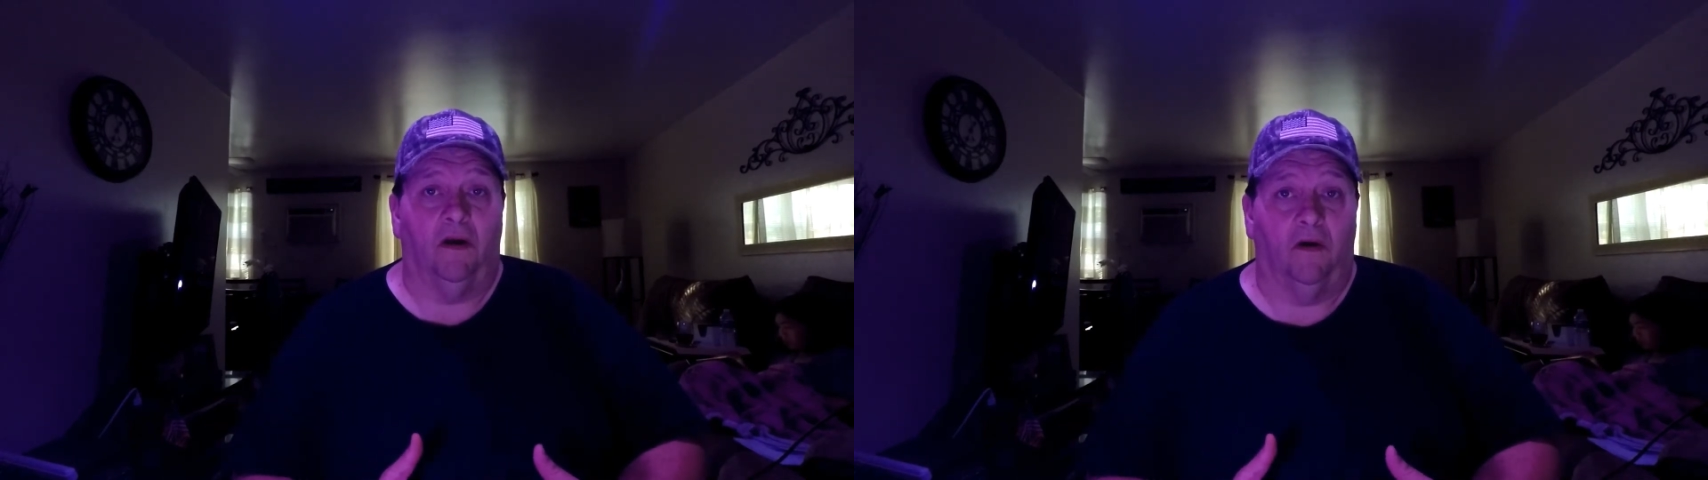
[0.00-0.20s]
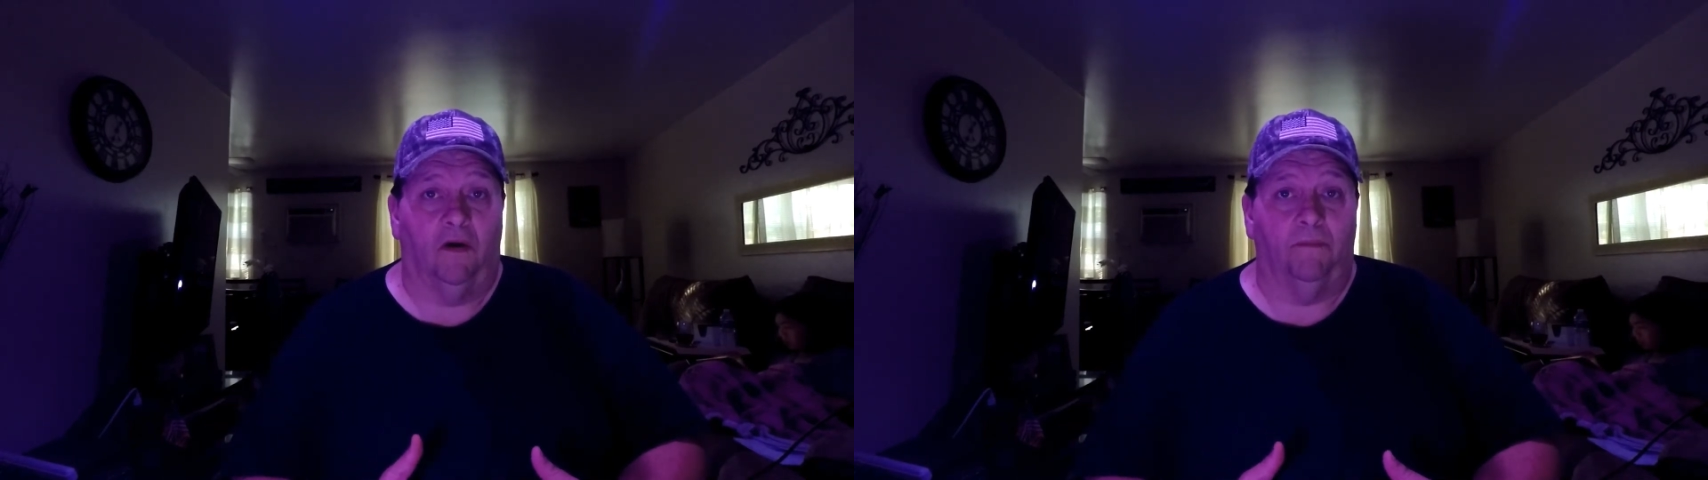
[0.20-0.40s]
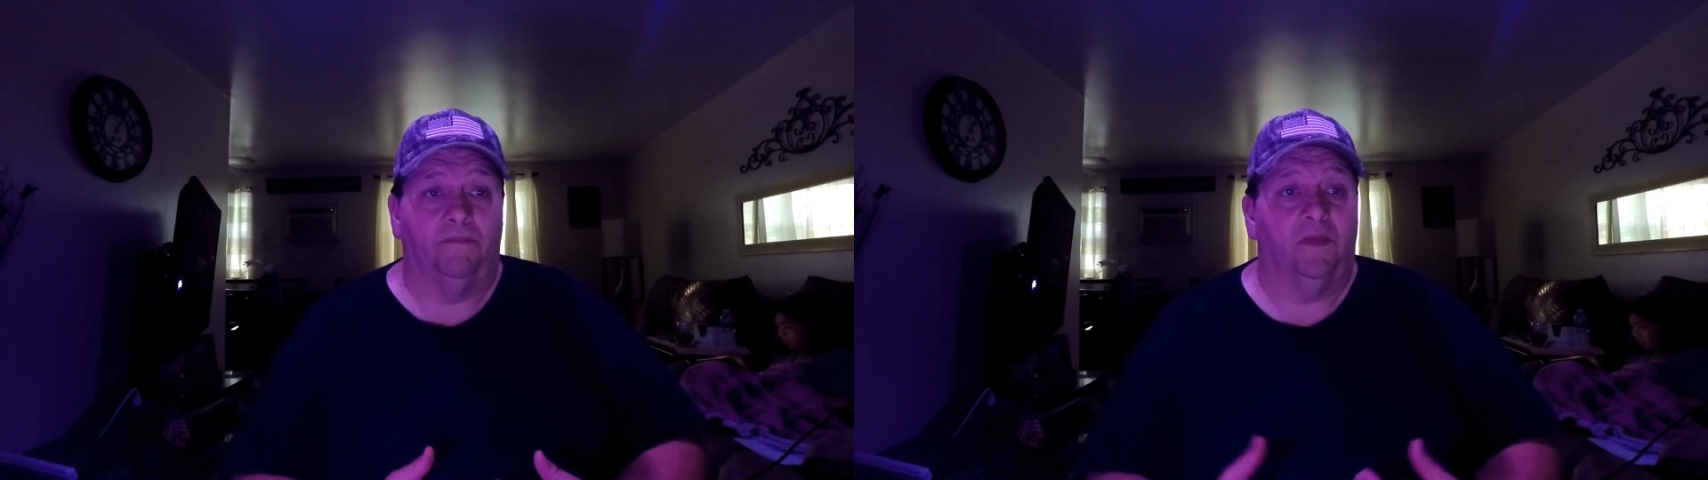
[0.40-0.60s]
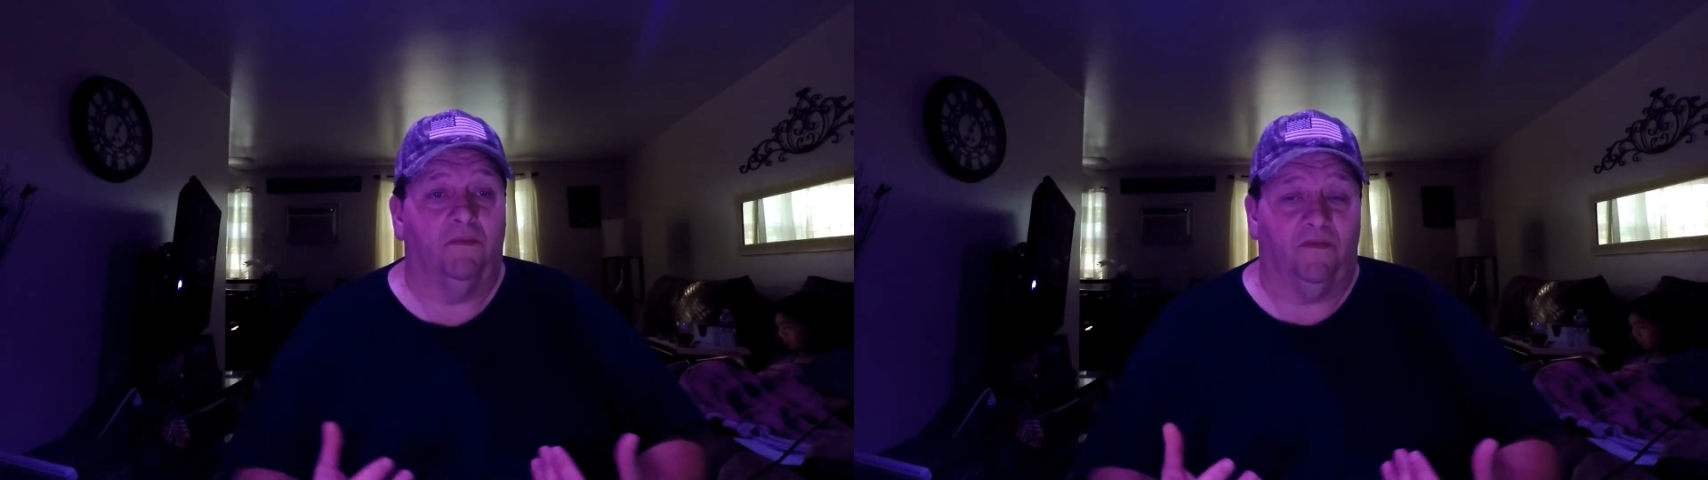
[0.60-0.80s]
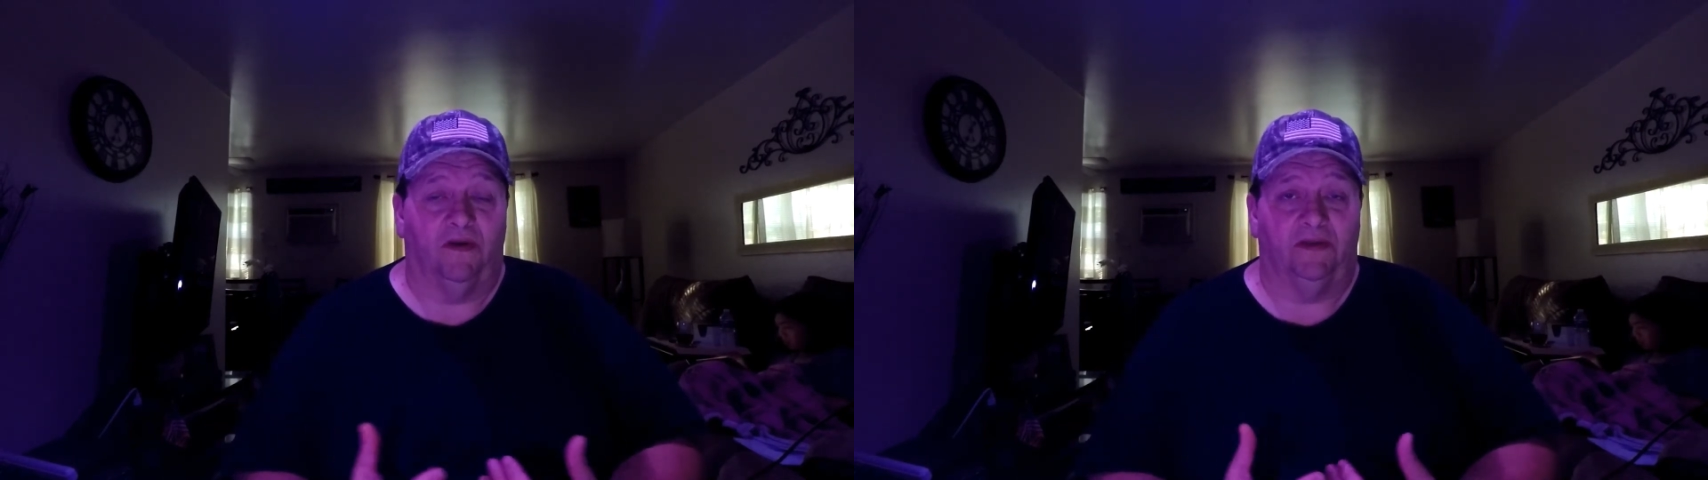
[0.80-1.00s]
home
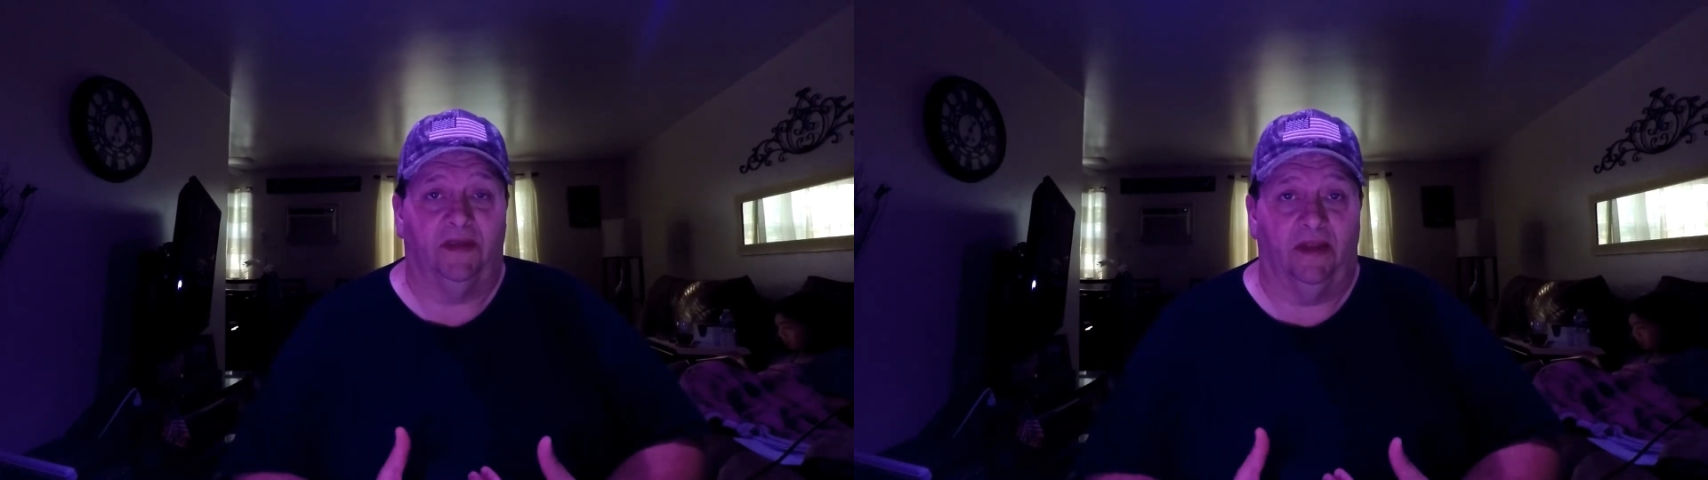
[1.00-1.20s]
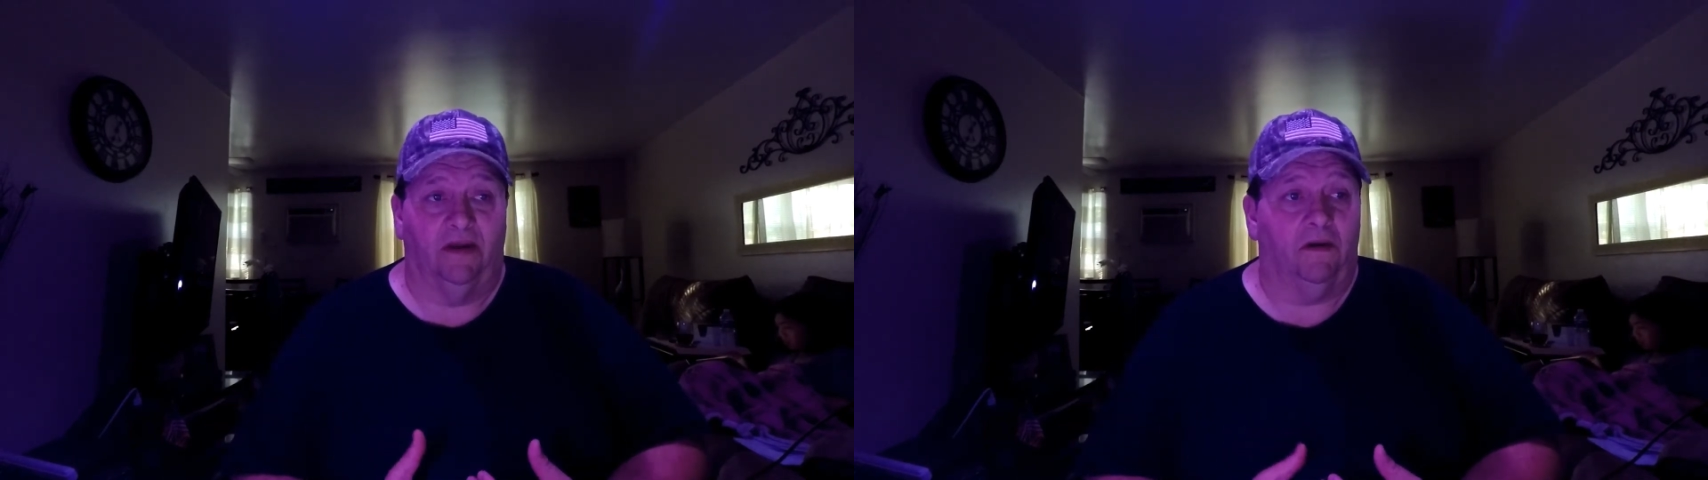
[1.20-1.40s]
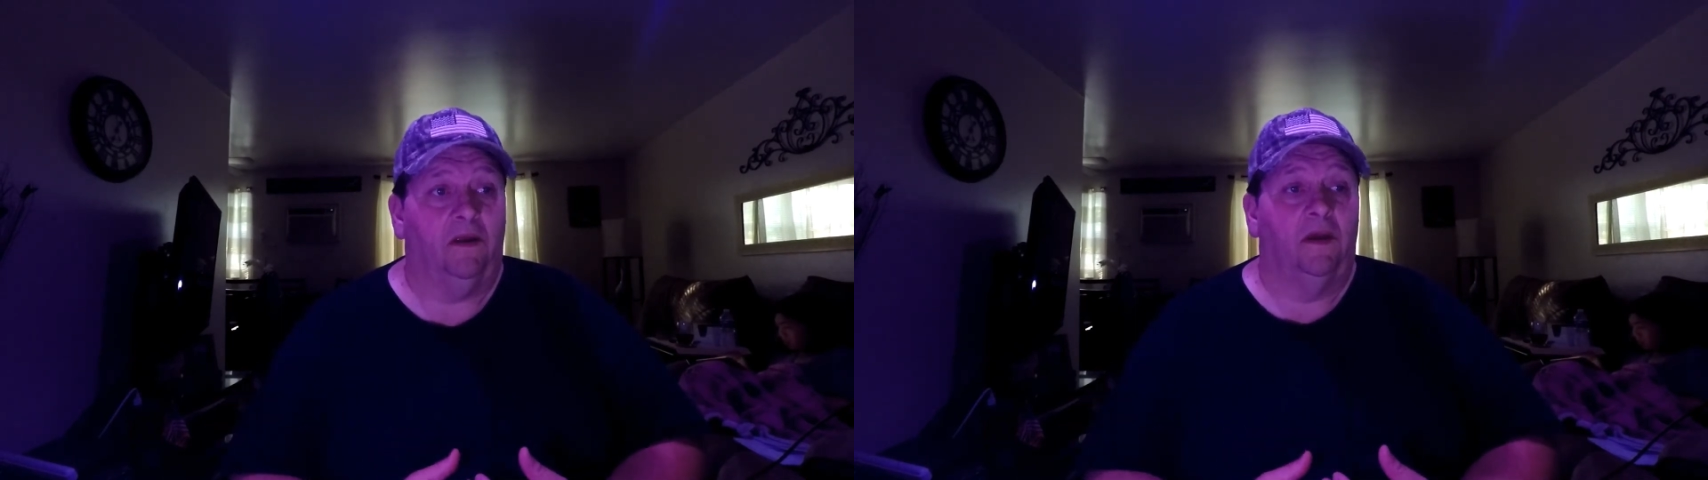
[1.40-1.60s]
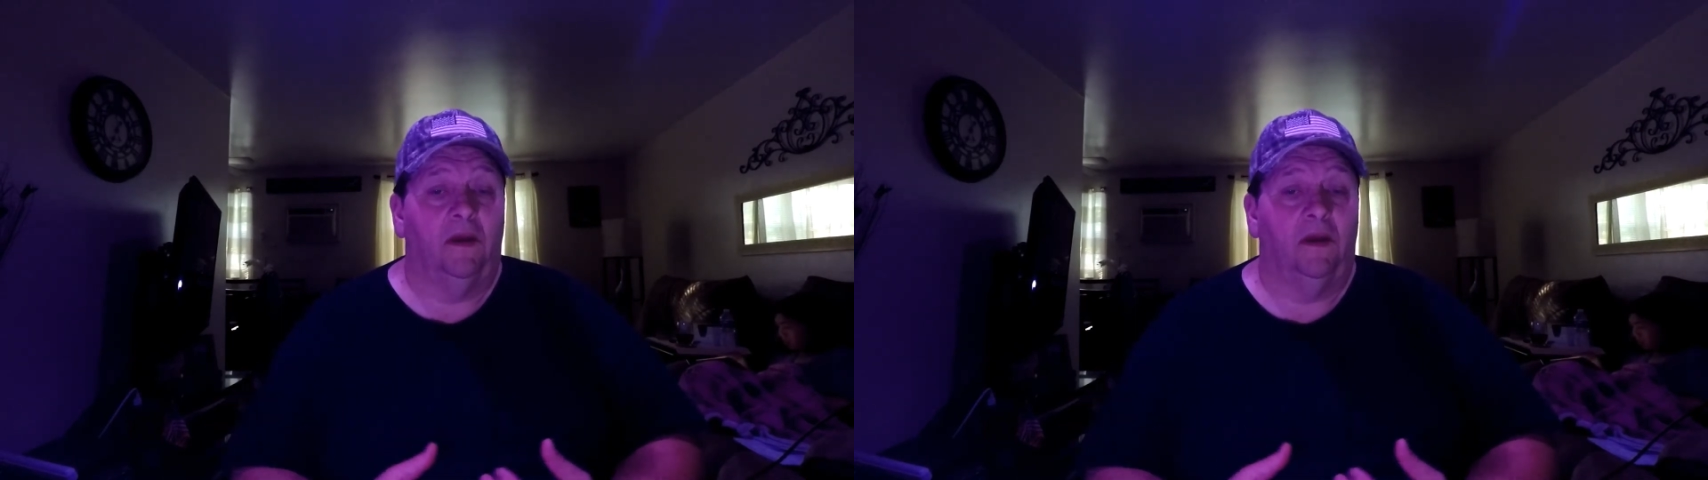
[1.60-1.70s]
for a dinner.